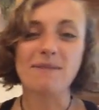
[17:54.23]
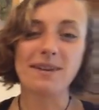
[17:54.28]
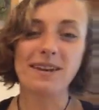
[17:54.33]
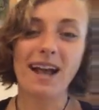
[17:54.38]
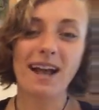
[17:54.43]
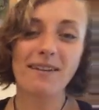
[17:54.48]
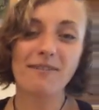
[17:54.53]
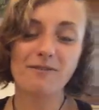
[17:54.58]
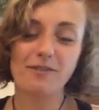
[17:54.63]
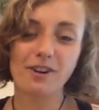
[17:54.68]

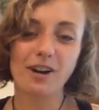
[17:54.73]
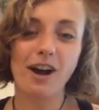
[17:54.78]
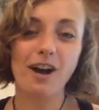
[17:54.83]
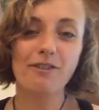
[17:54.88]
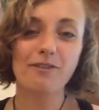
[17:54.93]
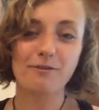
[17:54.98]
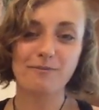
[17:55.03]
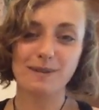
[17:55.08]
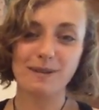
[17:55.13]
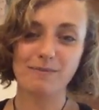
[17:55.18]
not for
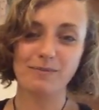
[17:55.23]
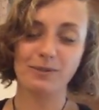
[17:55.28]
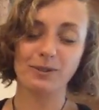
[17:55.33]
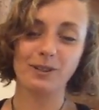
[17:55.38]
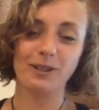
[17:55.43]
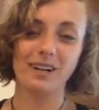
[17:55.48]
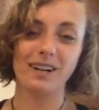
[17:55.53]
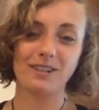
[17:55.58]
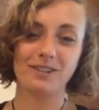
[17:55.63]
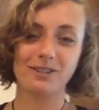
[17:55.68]
other people
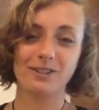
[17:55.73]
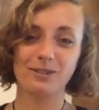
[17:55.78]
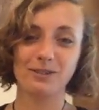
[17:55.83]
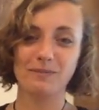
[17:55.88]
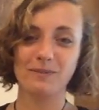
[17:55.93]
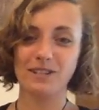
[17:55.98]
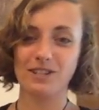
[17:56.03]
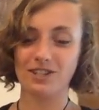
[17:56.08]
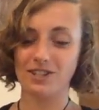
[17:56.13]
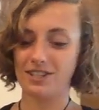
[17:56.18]
on turtle
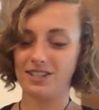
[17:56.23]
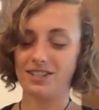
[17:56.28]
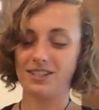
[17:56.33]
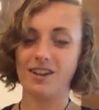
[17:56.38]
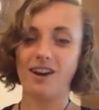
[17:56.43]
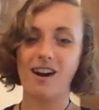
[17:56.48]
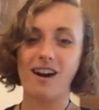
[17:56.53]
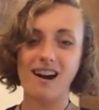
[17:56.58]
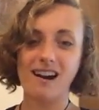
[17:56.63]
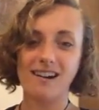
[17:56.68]
beaches,
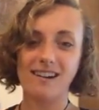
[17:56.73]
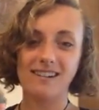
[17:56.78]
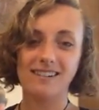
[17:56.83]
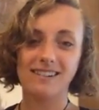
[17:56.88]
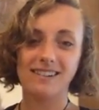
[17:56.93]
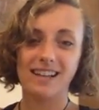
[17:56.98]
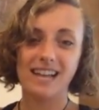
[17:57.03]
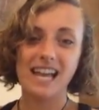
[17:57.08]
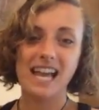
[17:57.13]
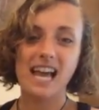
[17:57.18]

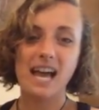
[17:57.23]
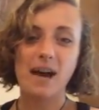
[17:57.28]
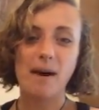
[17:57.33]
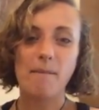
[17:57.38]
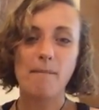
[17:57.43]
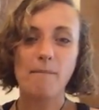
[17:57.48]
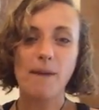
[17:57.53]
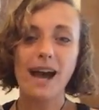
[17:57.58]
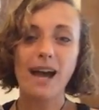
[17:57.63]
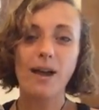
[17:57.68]
are
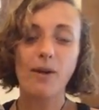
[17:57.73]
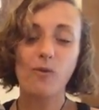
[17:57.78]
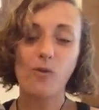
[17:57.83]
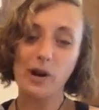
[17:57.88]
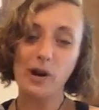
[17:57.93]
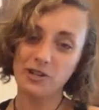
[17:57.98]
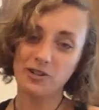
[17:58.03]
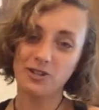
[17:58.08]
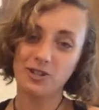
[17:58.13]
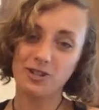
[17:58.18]
my
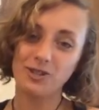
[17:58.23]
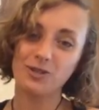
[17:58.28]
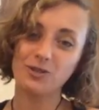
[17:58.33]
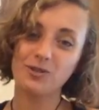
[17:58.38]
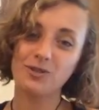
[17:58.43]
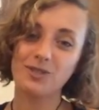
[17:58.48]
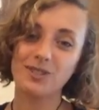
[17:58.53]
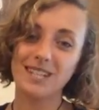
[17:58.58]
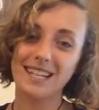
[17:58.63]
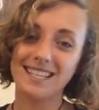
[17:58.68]
water
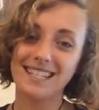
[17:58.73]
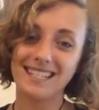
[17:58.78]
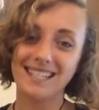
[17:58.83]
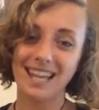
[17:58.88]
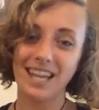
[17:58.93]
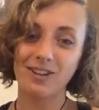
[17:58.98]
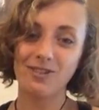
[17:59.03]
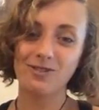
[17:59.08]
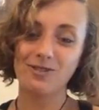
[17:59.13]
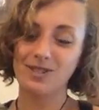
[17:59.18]
shoes and
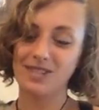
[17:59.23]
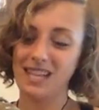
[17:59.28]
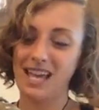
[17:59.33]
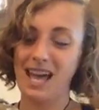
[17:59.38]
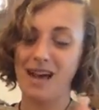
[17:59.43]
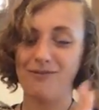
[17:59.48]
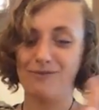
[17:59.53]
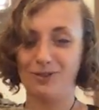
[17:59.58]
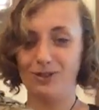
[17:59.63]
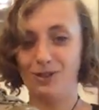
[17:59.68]
sandals that
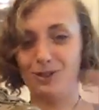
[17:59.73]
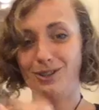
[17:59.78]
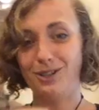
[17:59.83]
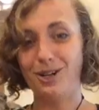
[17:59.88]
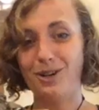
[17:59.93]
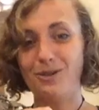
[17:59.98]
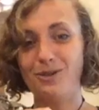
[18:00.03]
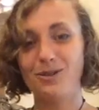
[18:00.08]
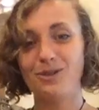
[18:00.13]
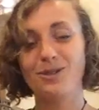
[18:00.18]
have
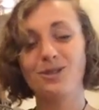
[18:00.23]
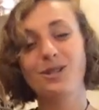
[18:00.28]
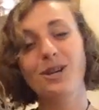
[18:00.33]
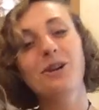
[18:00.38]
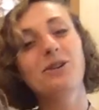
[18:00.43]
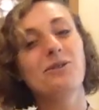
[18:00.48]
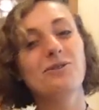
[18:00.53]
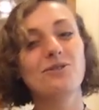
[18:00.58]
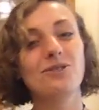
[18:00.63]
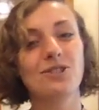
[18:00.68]

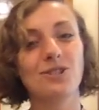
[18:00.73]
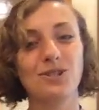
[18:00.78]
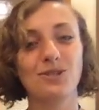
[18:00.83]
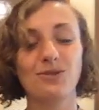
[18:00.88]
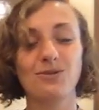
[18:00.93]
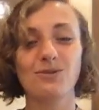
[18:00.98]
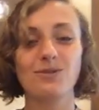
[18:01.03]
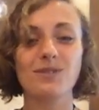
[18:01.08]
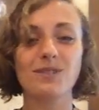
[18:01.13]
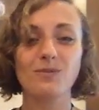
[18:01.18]
closed-toed
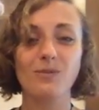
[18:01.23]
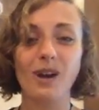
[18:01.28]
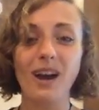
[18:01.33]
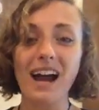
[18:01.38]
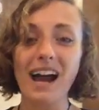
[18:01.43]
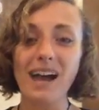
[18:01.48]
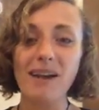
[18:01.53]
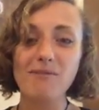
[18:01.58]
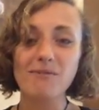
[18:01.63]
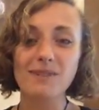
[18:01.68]
shoes. Where
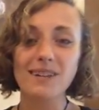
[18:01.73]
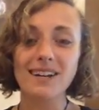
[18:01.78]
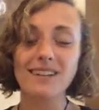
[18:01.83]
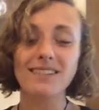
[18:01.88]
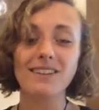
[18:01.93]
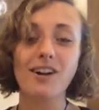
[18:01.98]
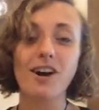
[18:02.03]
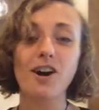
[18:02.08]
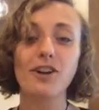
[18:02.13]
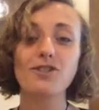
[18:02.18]
I work,
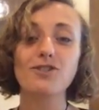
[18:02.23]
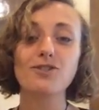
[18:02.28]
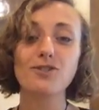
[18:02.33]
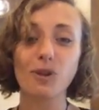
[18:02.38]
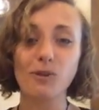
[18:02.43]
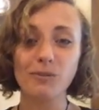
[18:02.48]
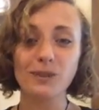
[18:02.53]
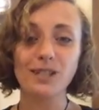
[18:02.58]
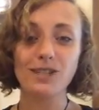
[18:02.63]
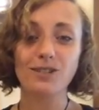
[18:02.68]
there are
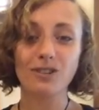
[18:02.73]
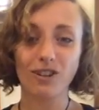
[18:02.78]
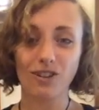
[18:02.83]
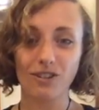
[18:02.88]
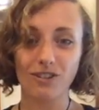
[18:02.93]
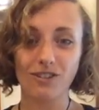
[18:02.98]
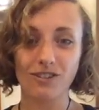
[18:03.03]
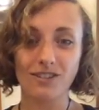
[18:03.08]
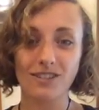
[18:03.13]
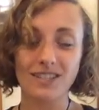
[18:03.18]
so many
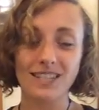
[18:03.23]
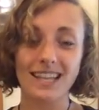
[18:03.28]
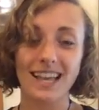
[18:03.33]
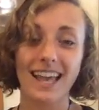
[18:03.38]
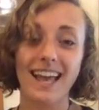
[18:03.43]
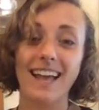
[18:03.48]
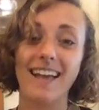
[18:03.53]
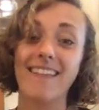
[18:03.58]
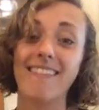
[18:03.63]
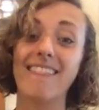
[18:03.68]
turtles
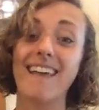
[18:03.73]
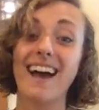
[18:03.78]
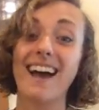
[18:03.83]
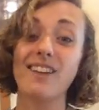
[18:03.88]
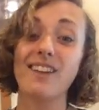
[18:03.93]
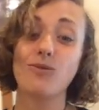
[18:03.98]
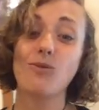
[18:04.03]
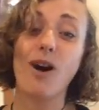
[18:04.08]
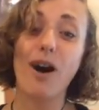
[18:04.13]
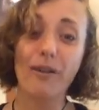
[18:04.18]

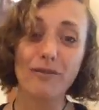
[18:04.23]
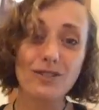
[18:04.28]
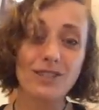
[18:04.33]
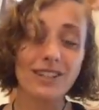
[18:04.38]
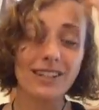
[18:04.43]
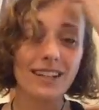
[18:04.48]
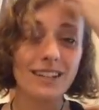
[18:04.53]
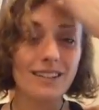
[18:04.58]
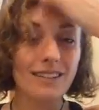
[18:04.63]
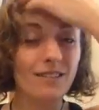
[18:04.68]
that you
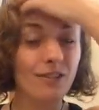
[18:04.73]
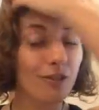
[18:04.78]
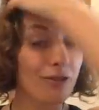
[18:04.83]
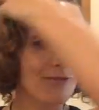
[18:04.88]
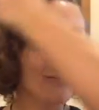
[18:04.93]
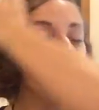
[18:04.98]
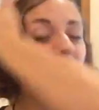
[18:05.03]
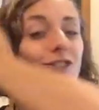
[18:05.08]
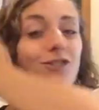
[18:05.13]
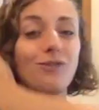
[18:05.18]
often get your
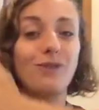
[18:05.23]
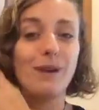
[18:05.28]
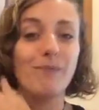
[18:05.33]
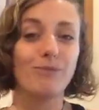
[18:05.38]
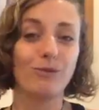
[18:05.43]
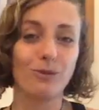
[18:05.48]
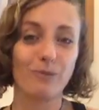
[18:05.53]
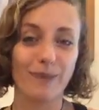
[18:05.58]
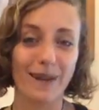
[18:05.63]
feet trampled by